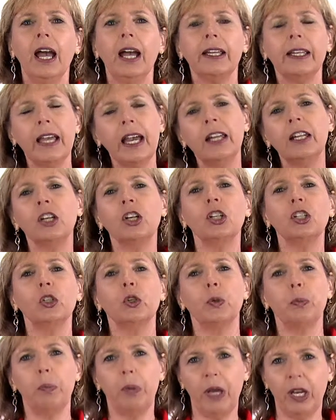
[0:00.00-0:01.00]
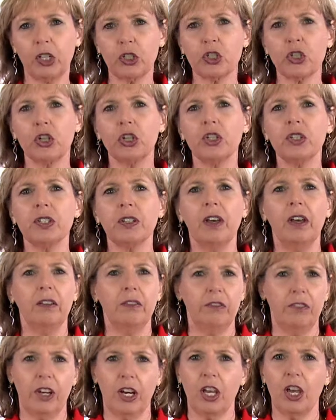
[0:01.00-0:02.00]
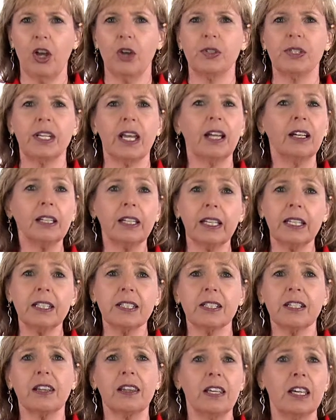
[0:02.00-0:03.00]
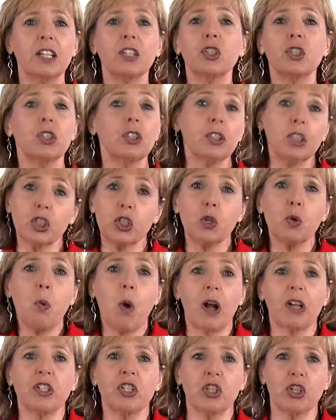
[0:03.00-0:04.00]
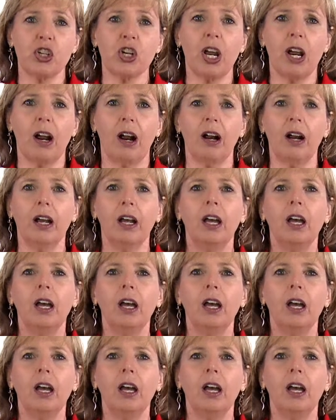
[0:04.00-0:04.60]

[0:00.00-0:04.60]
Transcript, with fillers: and can include pictures, videos, and links to things that you want to share.